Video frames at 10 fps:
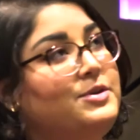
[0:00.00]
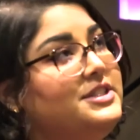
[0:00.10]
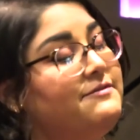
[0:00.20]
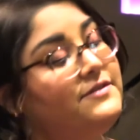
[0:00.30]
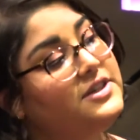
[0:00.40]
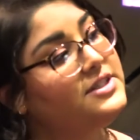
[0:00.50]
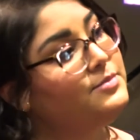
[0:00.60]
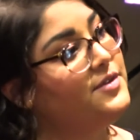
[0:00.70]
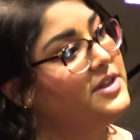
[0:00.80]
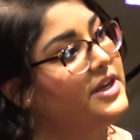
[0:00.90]
was the first
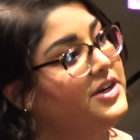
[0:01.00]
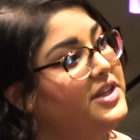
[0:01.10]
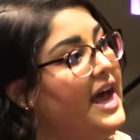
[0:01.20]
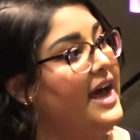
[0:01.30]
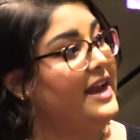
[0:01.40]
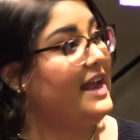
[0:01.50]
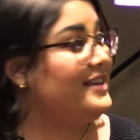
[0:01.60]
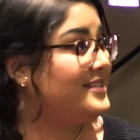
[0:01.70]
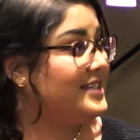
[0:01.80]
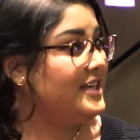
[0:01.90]
movie theater that had A
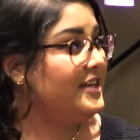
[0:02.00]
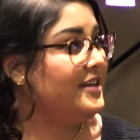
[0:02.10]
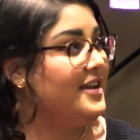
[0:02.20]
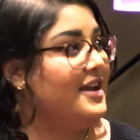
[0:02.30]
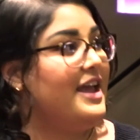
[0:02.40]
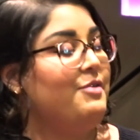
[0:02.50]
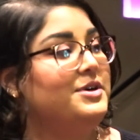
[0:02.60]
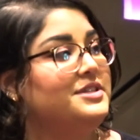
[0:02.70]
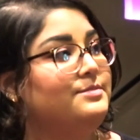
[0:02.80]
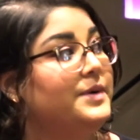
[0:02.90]
C. It
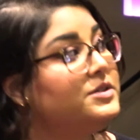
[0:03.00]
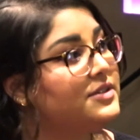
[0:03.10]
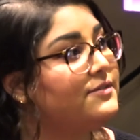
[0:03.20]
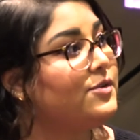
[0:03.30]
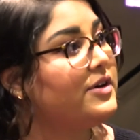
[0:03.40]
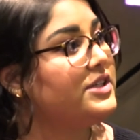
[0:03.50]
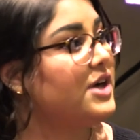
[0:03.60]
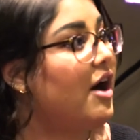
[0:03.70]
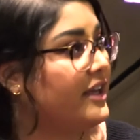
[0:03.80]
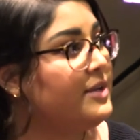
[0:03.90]
was built for
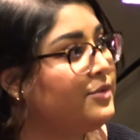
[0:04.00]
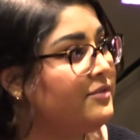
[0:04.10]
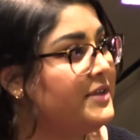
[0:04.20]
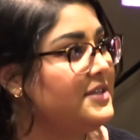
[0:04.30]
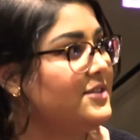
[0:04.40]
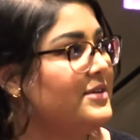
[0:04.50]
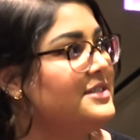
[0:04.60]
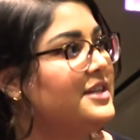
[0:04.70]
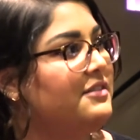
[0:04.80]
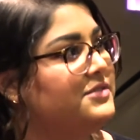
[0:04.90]
talkie movies, so
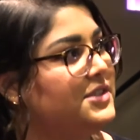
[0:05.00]
instead of